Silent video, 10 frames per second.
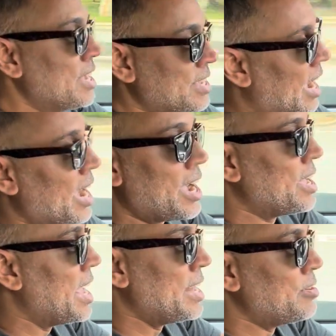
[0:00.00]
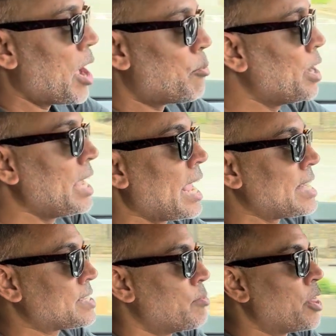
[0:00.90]
and we can get
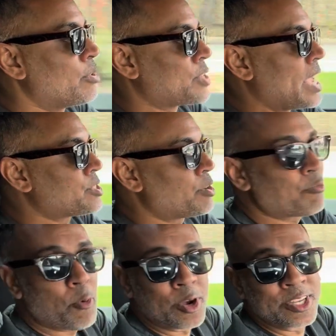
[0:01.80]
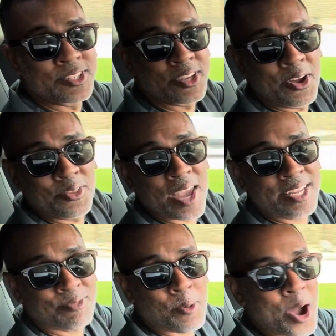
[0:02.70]
some of those answered for you. So
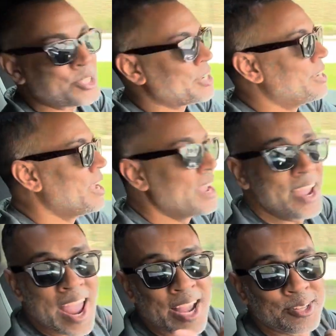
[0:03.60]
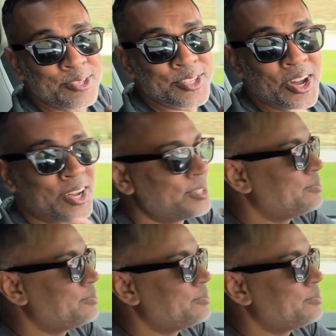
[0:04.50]
thanks for watching. Hang loose, y'all.